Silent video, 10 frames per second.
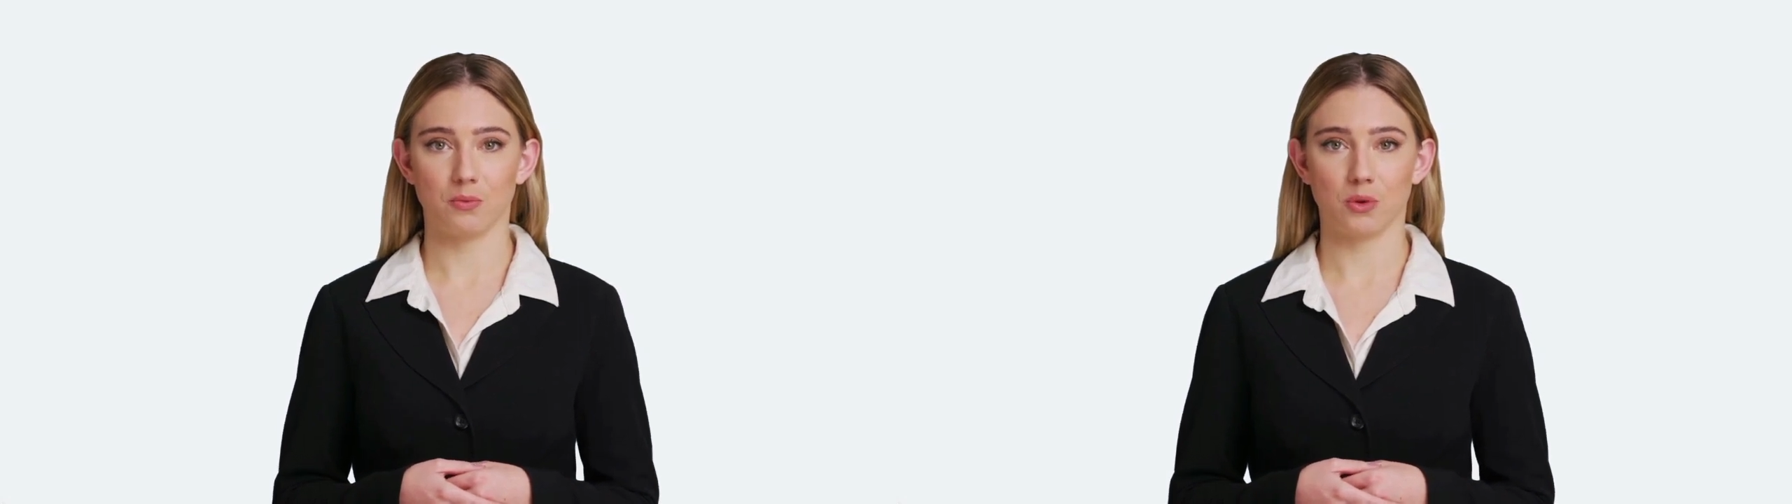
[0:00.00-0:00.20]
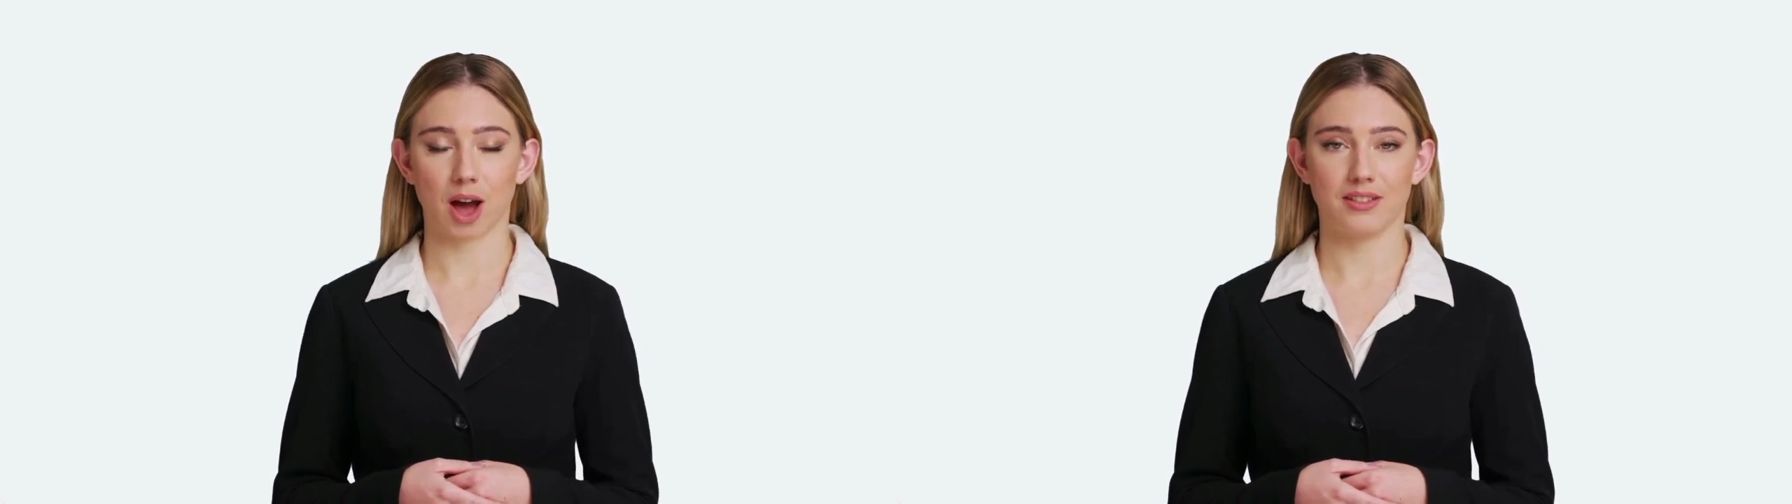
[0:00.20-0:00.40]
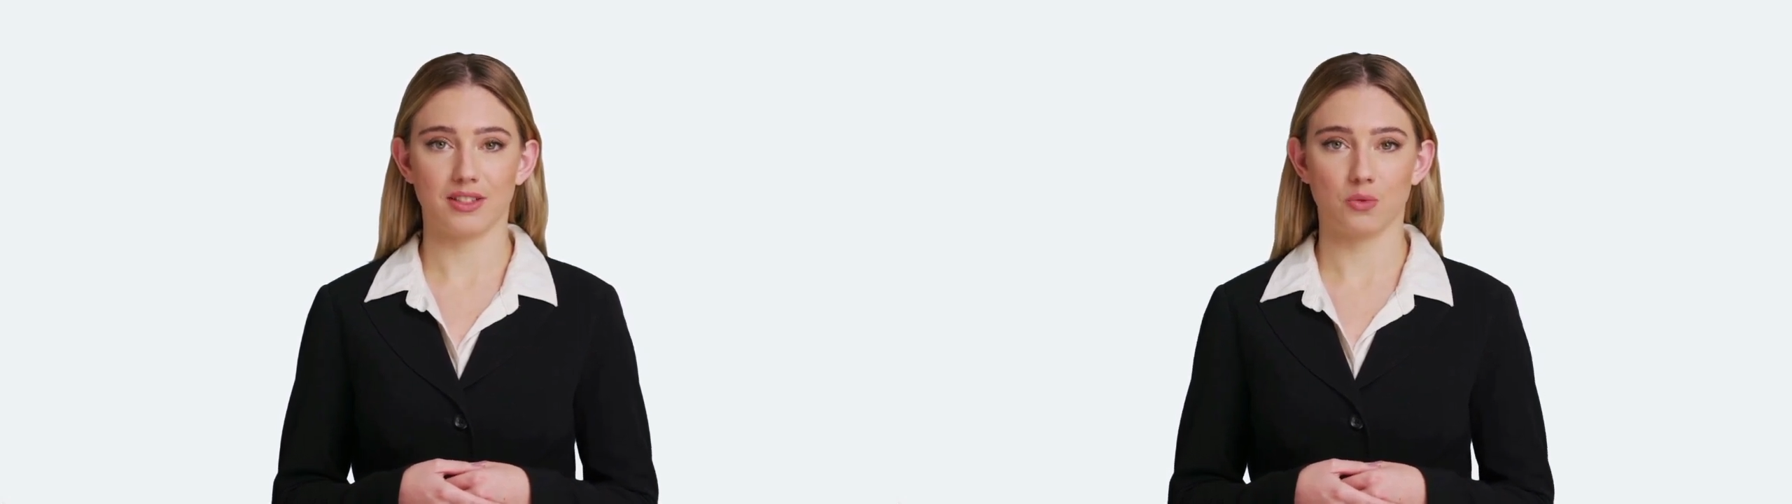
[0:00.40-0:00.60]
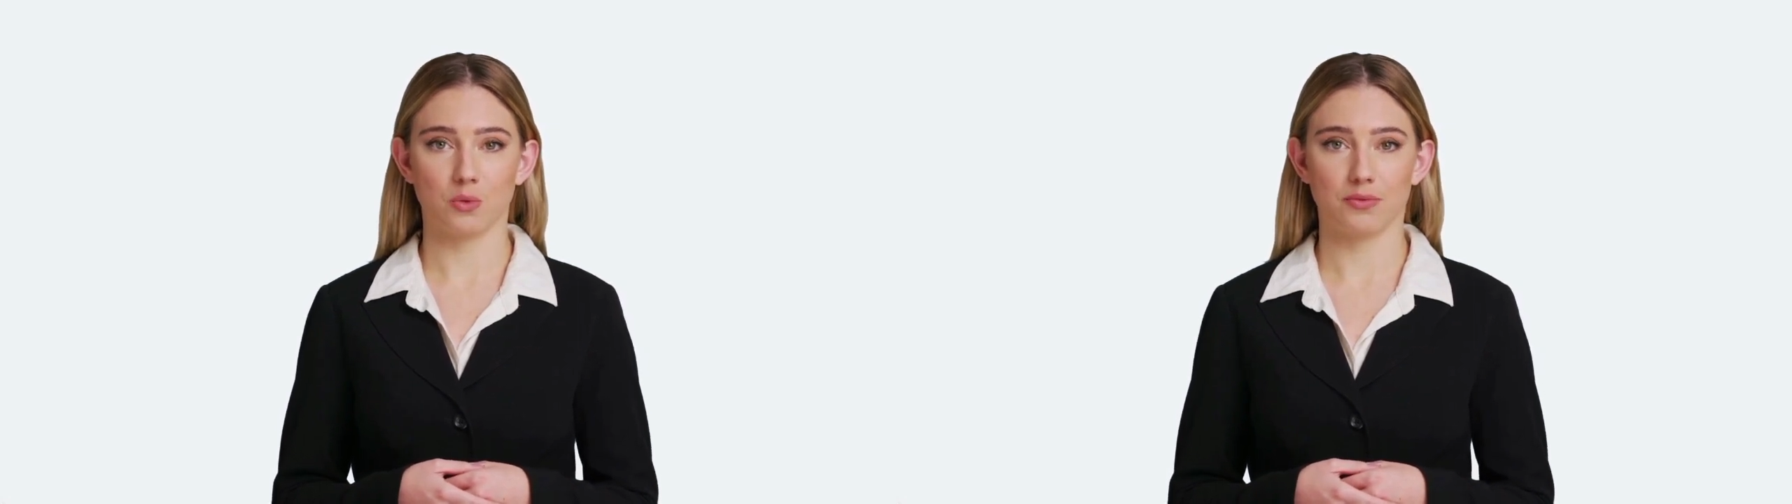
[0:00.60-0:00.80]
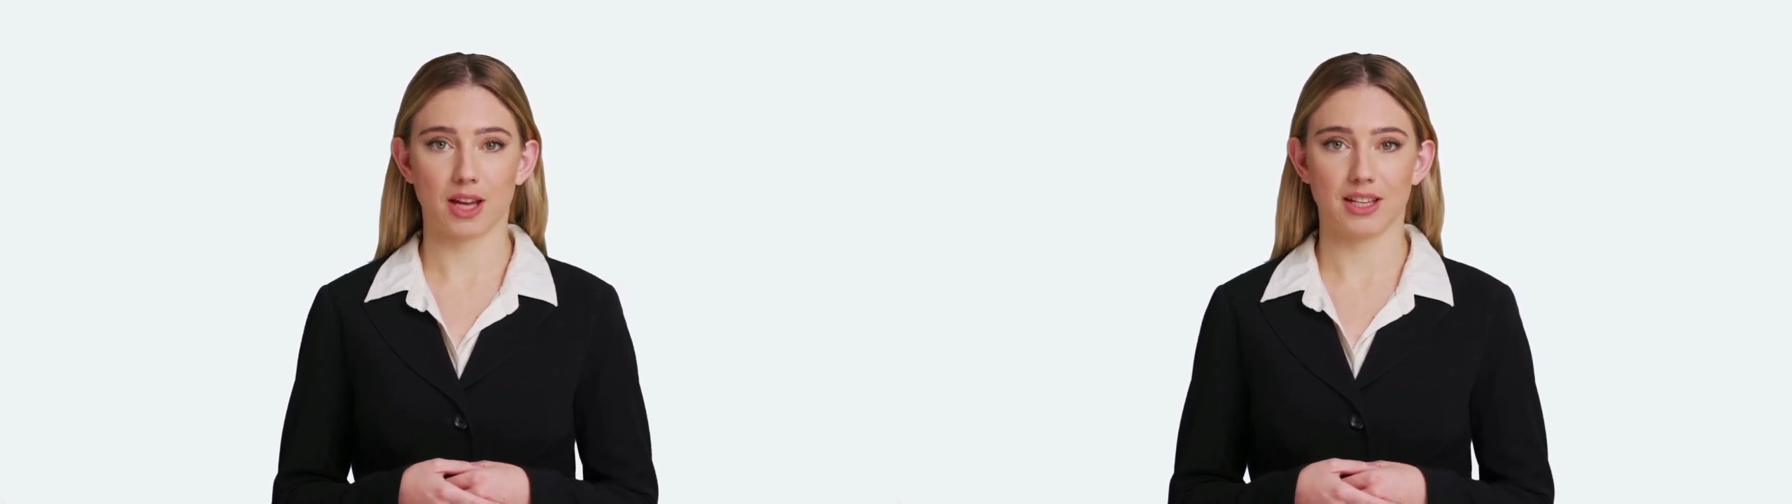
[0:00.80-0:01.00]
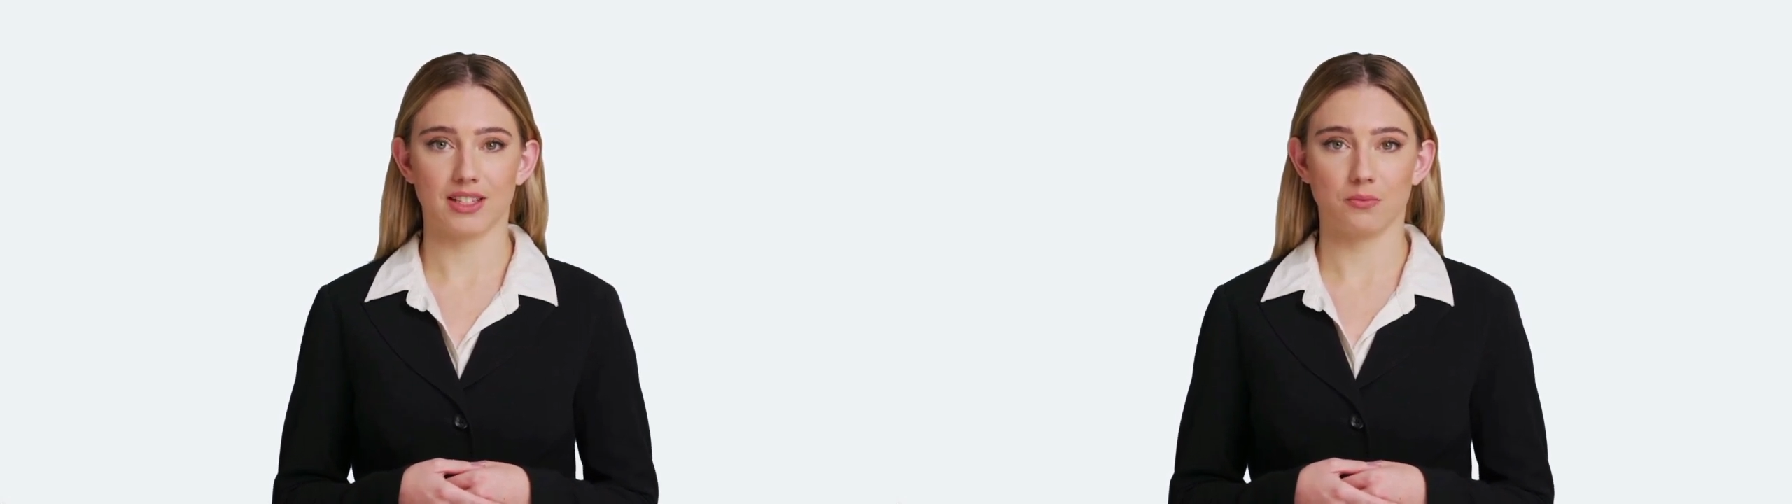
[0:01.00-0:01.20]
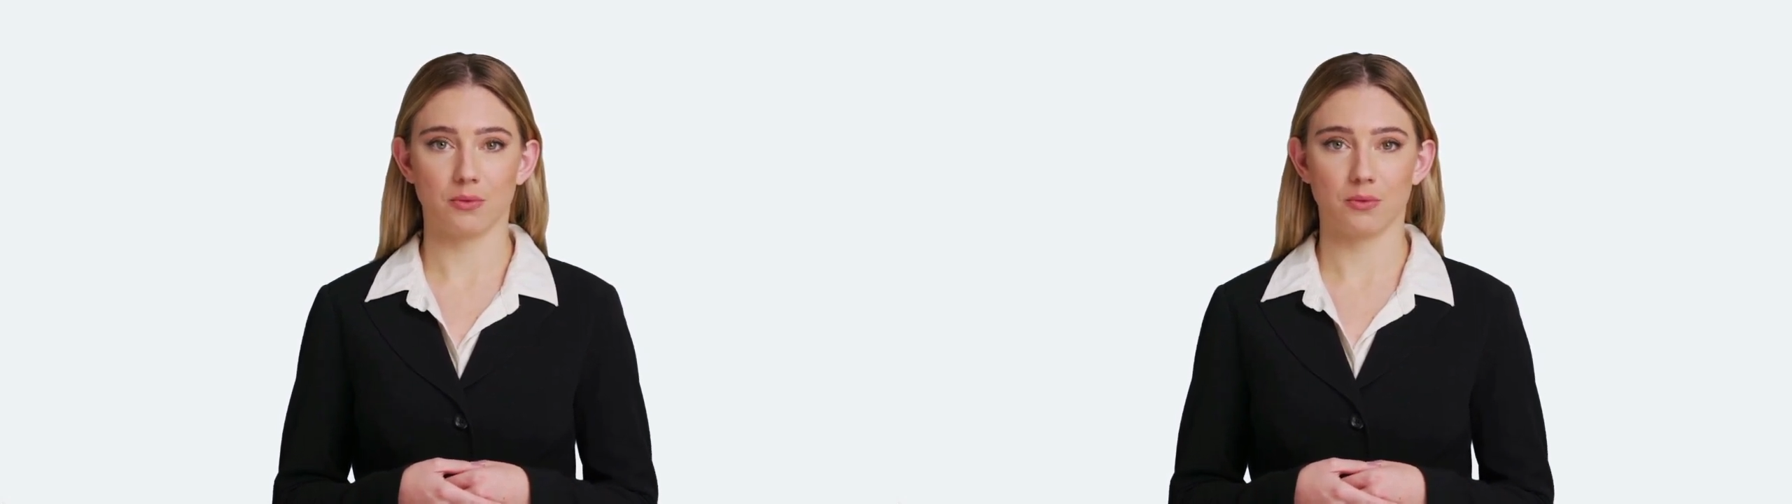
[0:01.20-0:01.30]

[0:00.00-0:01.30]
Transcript: Practice with native